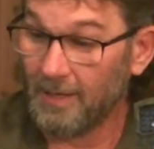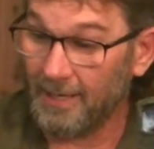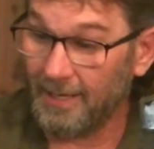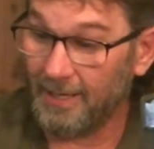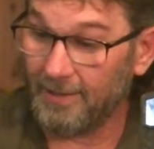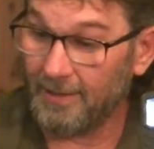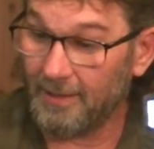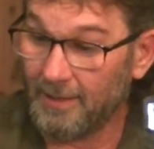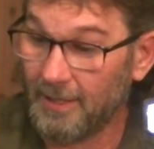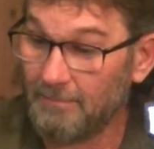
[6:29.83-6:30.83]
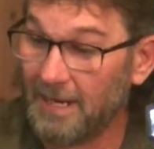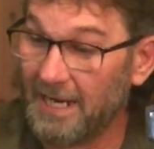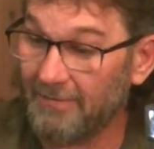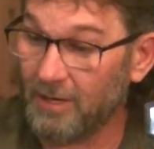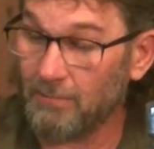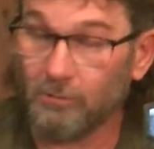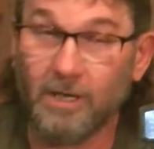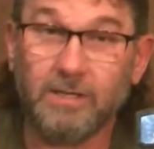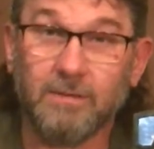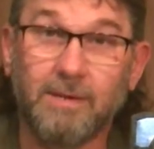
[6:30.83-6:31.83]
And may even
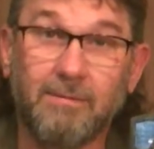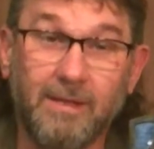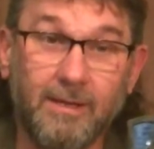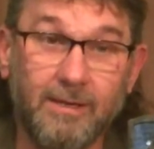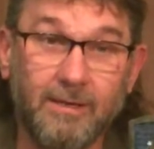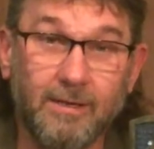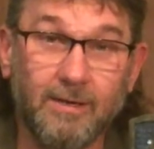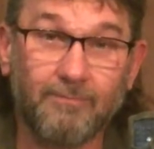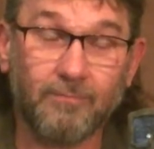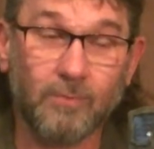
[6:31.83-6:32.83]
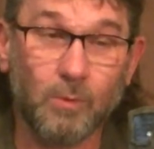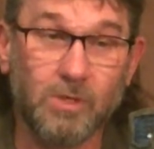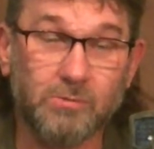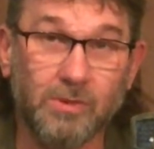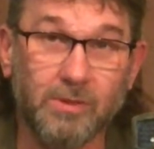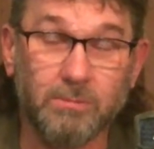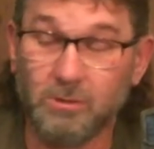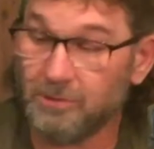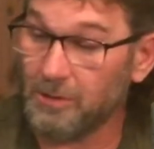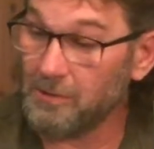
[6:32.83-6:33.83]
upgrade to maybe the ones with the
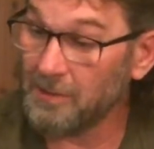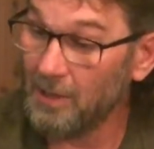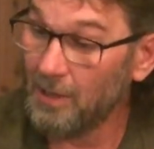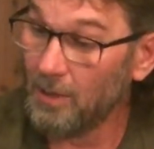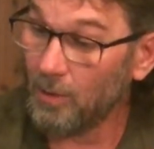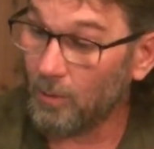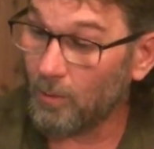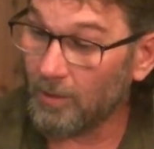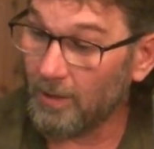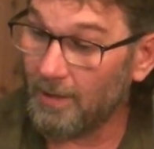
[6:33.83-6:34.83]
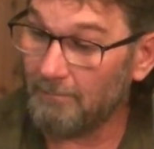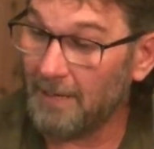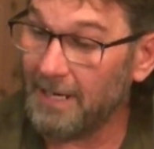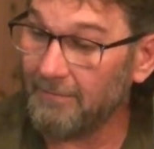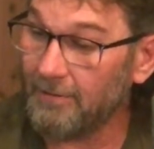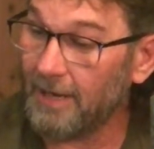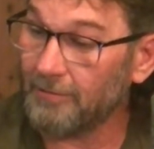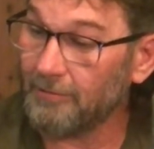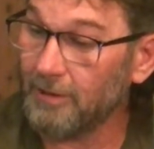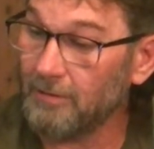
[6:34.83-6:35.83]
Bluetooth, or may even down
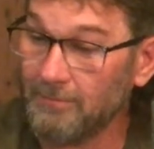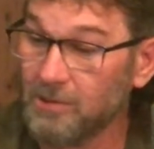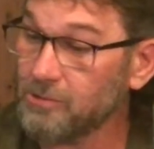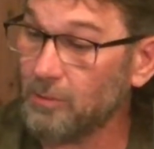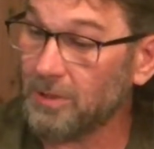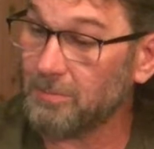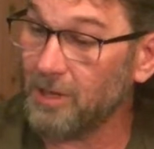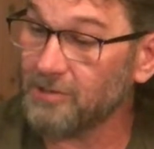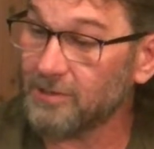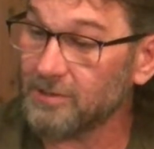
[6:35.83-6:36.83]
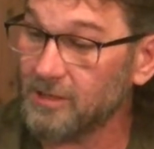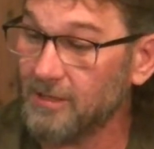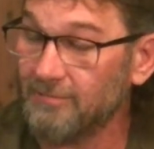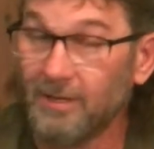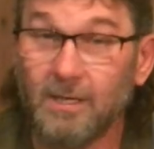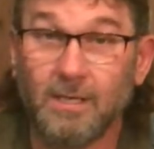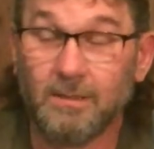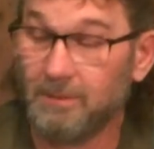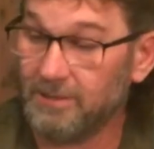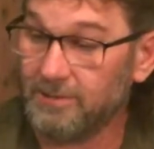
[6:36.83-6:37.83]
the road, I'm not sure what the price is of,
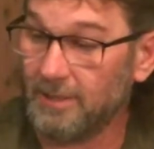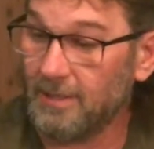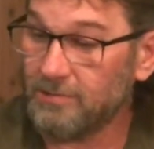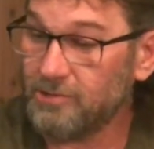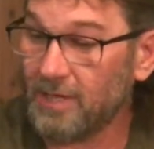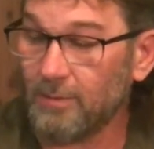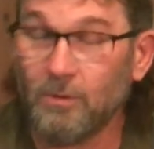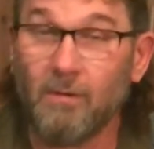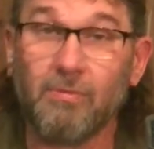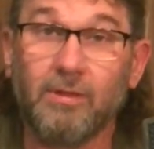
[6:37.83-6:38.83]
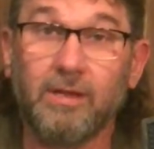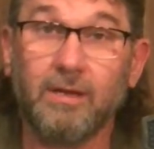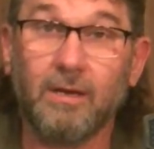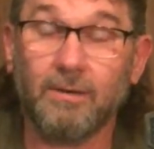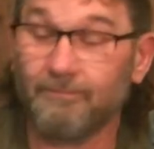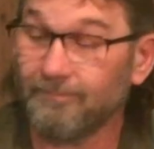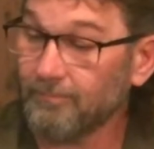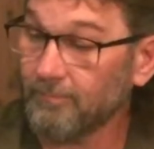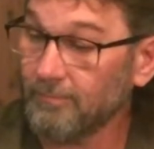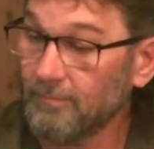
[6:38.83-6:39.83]
but check them off the
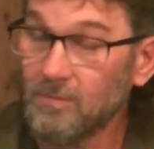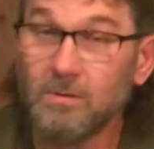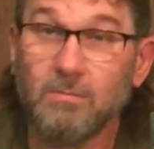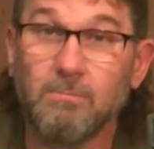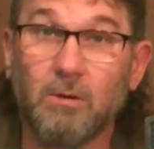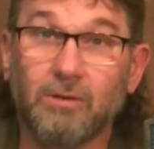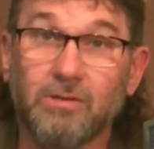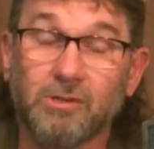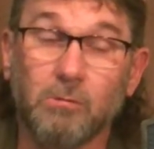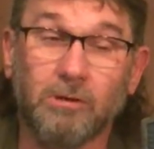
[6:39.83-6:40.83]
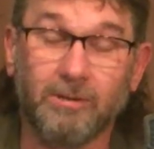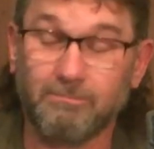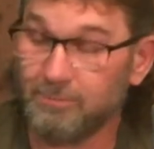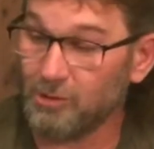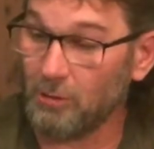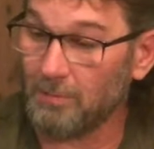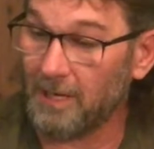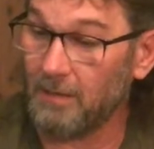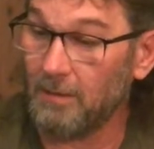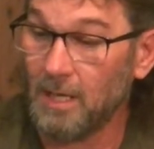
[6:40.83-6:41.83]
built-in solar
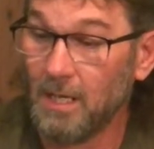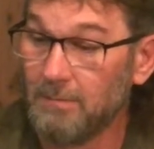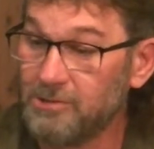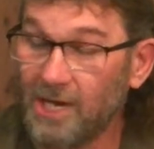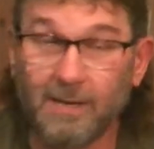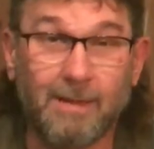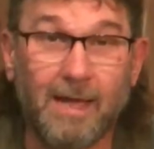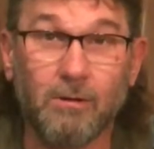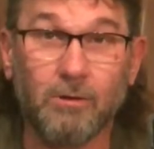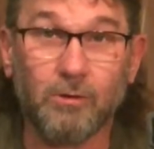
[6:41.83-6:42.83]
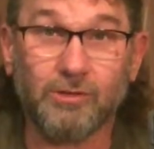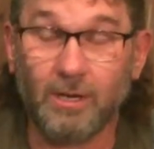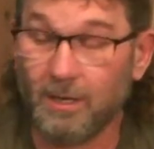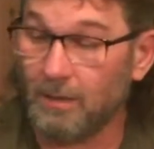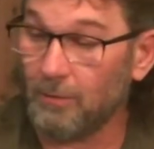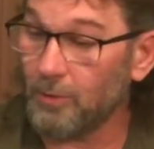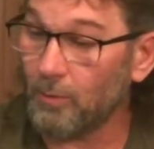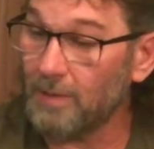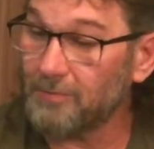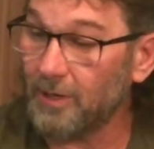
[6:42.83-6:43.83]
panel. But check them out on their
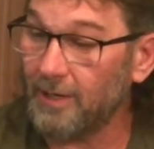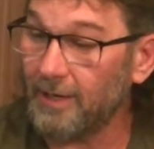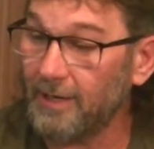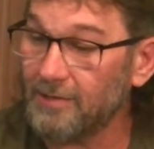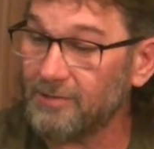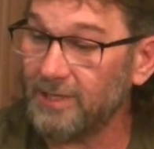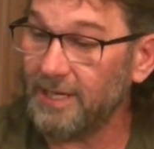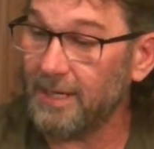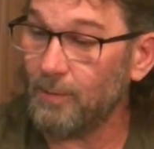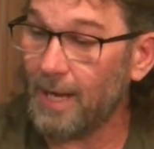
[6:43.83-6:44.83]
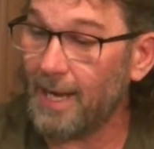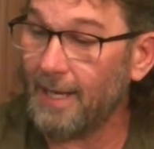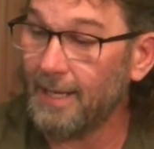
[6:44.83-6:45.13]
website. It is CEYOMER.